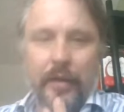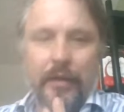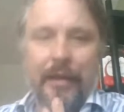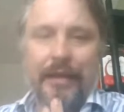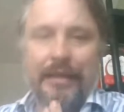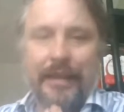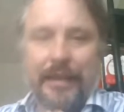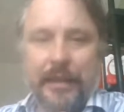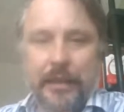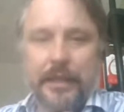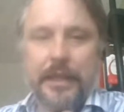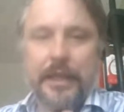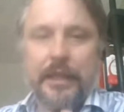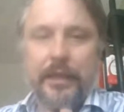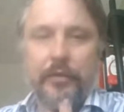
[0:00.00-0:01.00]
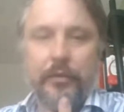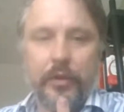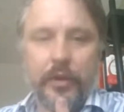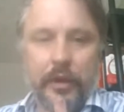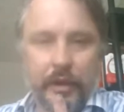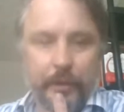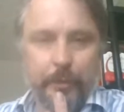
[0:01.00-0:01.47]
had he continued,
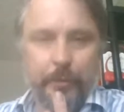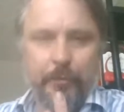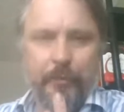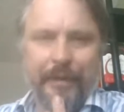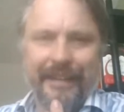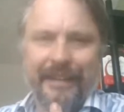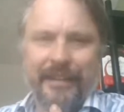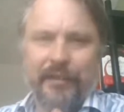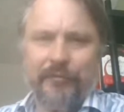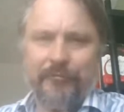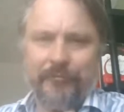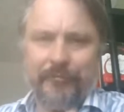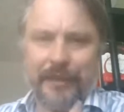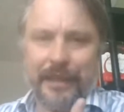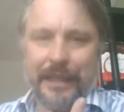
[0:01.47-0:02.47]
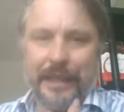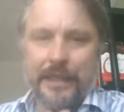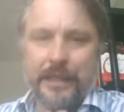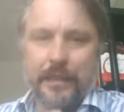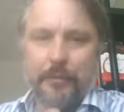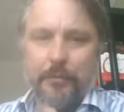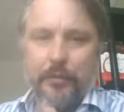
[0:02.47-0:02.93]
could have made a really
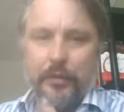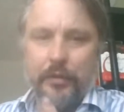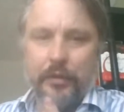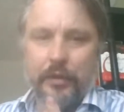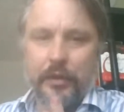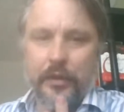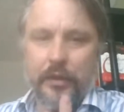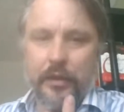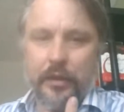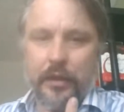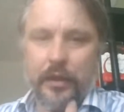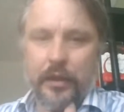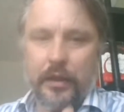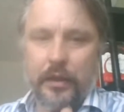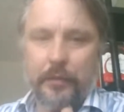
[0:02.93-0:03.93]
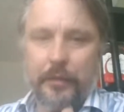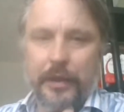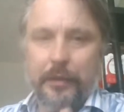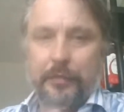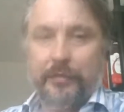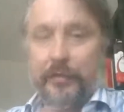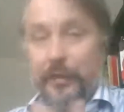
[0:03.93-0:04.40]
excellent Bond.
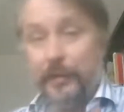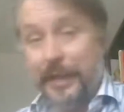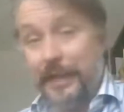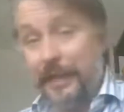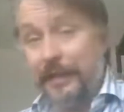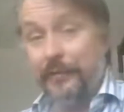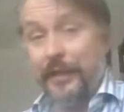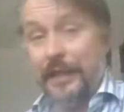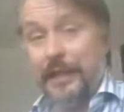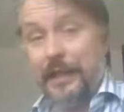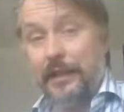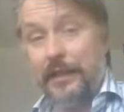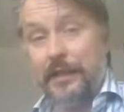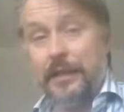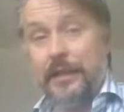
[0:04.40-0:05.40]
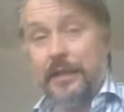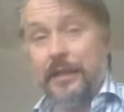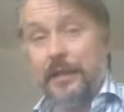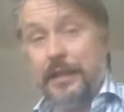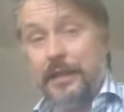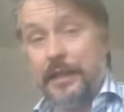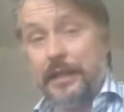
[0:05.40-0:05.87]
I prefer him in The Living Daylights to
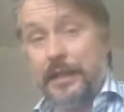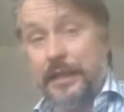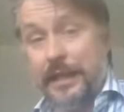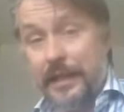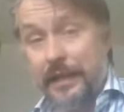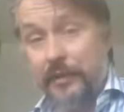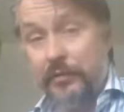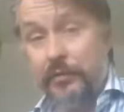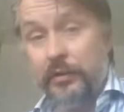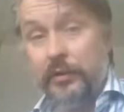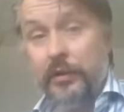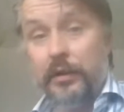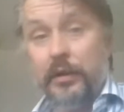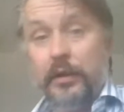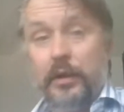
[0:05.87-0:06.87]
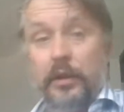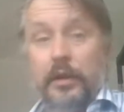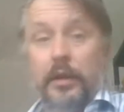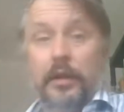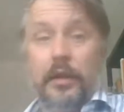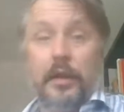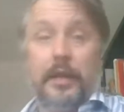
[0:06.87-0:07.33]
License to Kill.
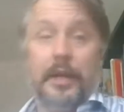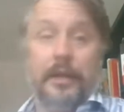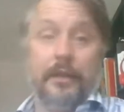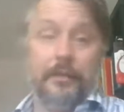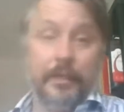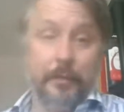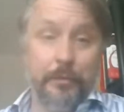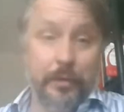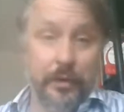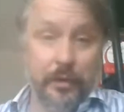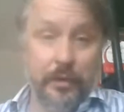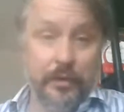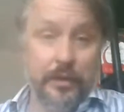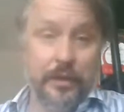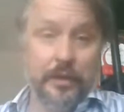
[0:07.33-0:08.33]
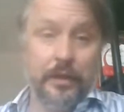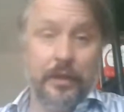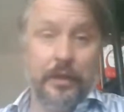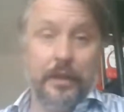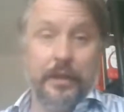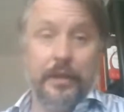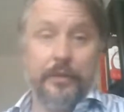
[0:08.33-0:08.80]
I love the plot.
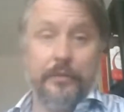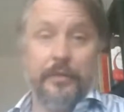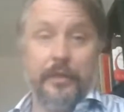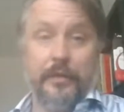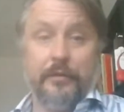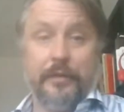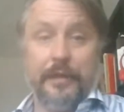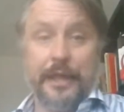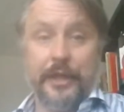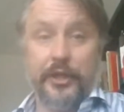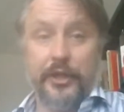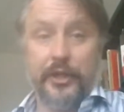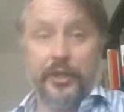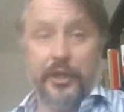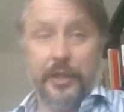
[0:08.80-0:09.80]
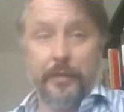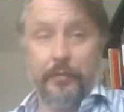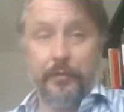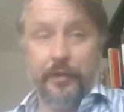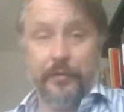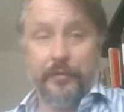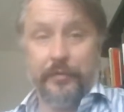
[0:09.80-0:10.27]
I love the relationship
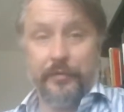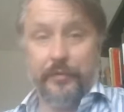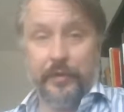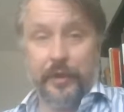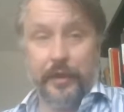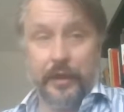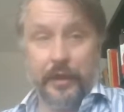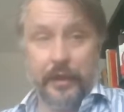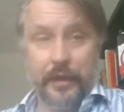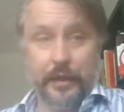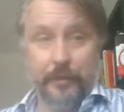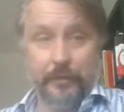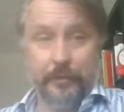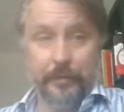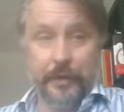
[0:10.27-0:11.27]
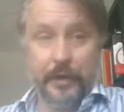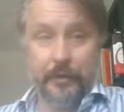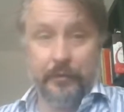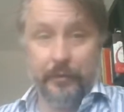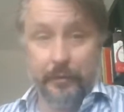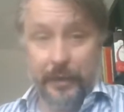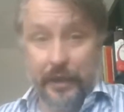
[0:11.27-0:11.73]
with
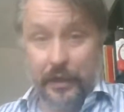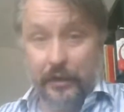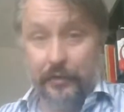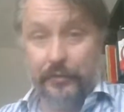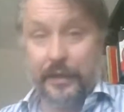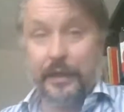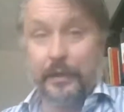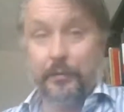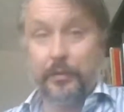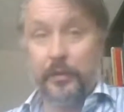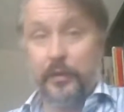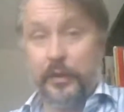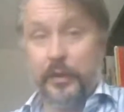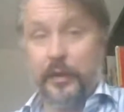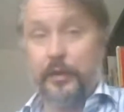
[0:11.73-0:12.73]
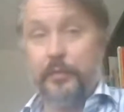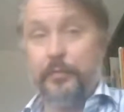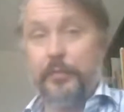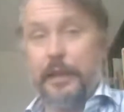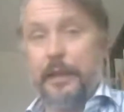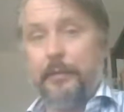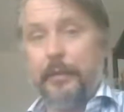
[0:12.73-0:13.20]
Cara Malovi, the Bond girl
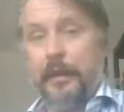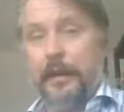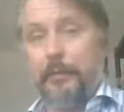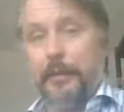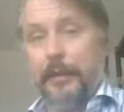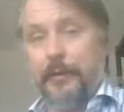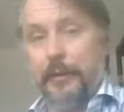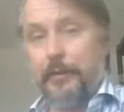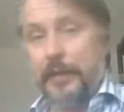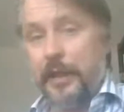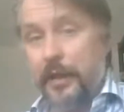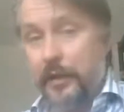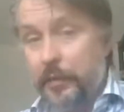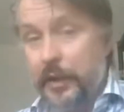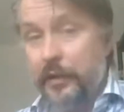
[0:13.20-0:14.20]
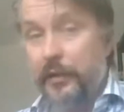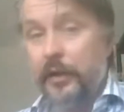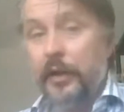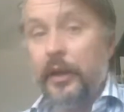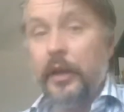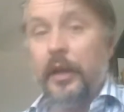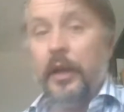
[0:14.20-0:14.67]
played by Mariam Garbo.
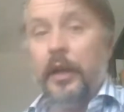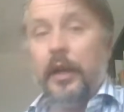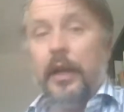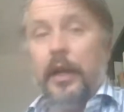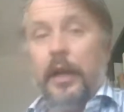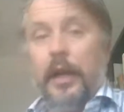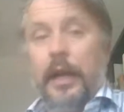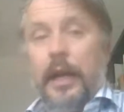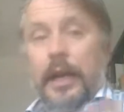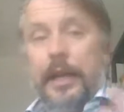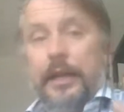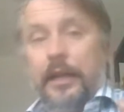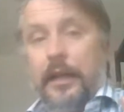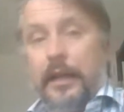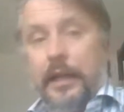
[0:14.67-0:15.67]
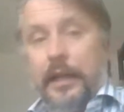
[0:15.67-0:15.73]
And